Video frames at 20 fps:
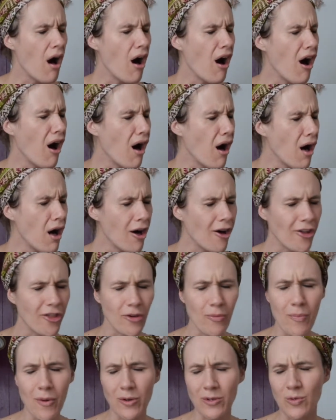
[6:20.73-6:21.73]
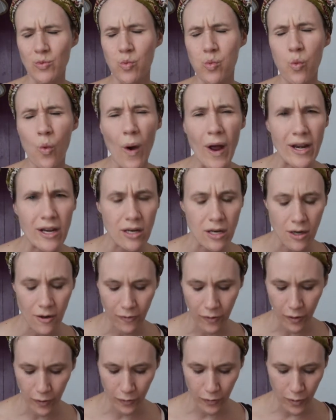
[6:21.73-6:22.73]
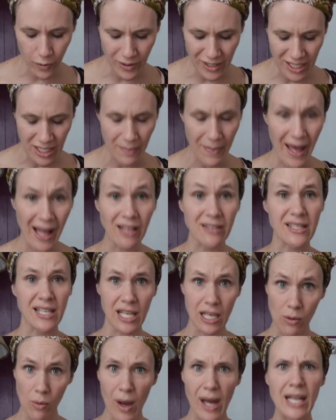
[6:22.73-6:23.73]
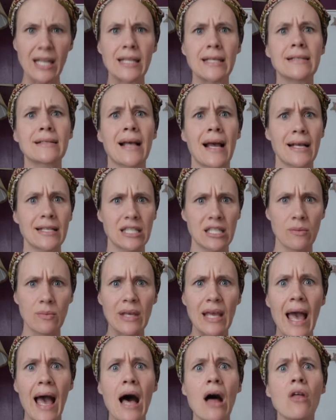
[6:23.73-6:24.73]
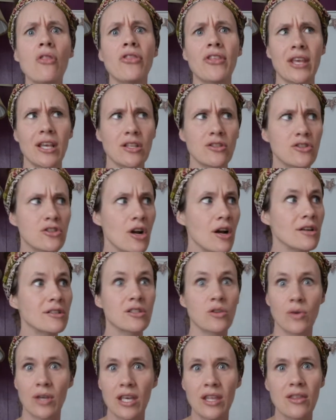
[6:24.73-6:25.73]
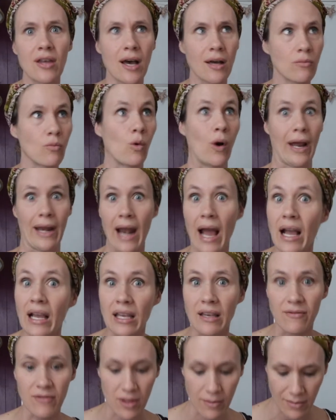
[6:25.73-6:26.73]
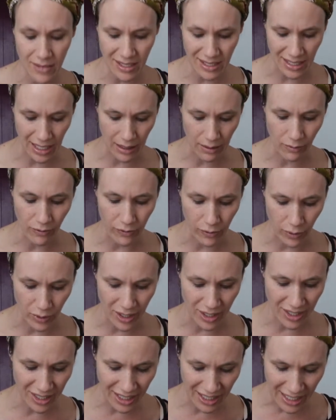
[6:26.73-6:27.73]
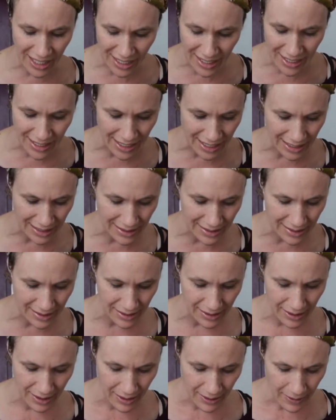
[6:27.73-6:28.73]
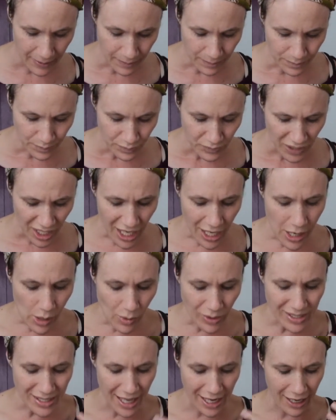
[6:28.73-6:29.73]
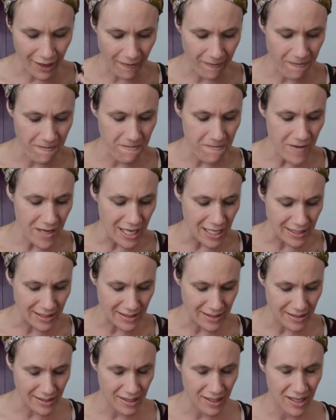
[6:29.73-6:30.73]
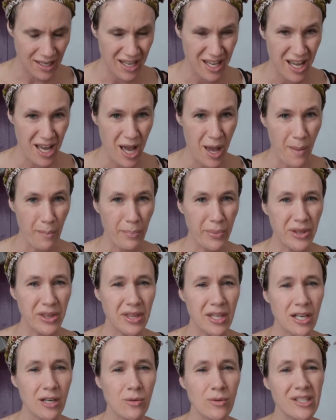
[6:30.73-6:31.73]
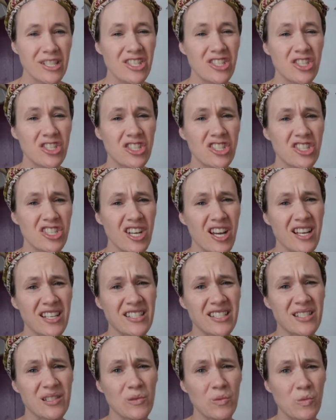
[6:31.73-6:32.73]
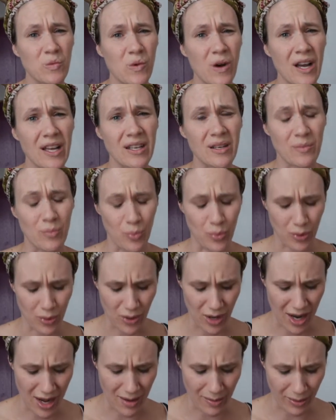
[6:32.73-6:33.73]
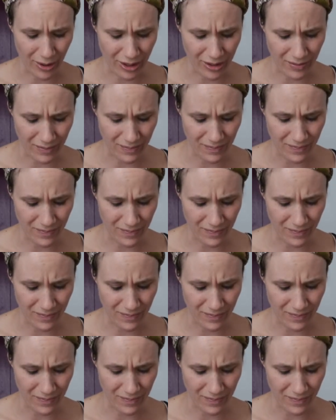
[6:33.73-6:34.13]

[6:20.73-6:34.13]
All the most wonderful foods in the palace. He wanted these guys to be healthy and strong, so he thought, why not give them the same food that the king eats? It was like a feast. But there was just one problem.